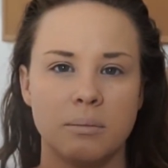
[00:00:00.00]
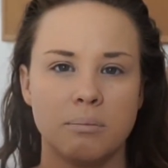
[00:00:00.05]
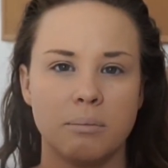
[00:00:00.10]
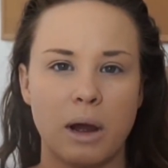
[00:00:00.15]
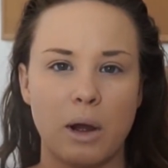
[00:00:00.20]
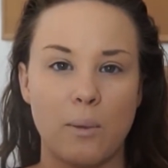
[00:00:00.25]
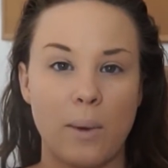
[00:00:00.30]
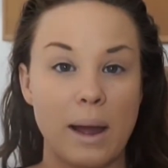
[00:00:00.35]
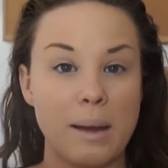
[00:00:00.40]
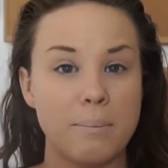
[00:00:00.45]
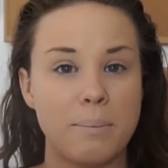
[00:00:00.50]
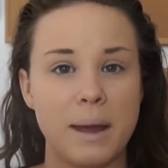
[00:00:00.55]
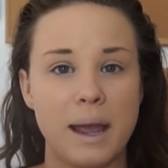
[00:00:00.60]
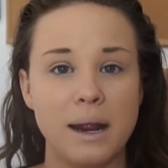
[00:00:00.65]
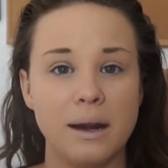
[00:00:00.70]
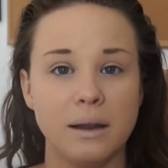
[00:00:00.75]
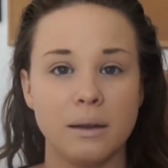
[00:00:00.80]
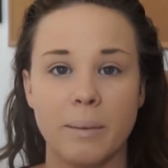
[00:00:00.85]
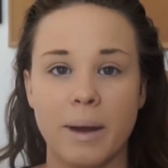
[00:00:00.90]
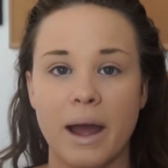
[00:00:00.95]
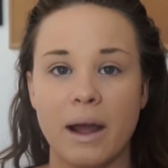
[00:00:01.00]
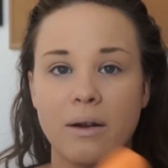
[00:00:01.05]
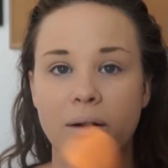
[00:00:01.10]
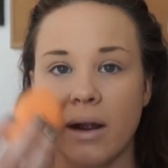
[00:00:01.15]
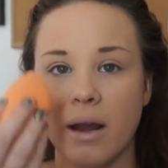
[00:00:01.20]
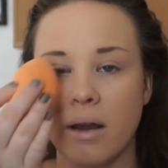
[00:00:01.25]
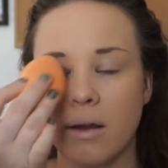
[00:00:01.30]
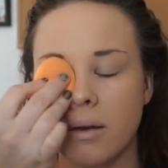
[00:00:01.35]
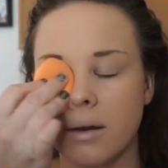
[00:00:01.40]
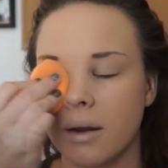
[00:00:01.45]
my white paint in the
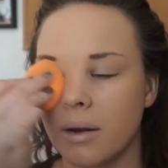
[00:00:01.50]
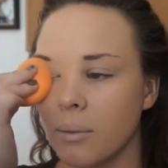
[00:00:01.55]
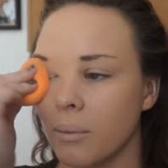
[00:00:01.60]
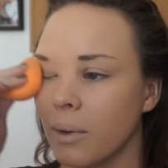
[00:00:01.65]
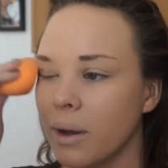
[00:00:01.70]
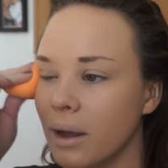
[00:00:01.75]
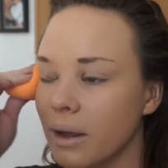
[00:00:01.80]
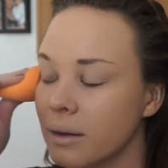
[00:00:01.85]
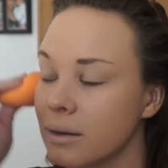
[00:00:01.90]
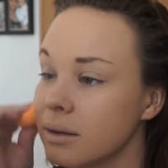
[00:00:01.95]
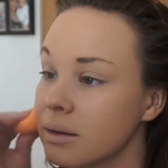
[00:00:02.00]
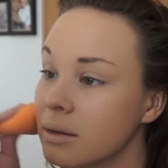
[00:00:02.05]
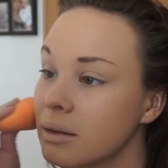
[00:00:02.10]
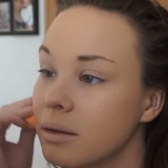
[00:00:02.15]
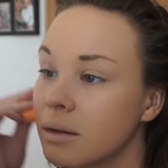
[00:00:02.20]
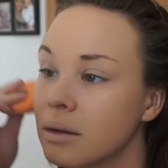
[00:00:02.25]
background or what.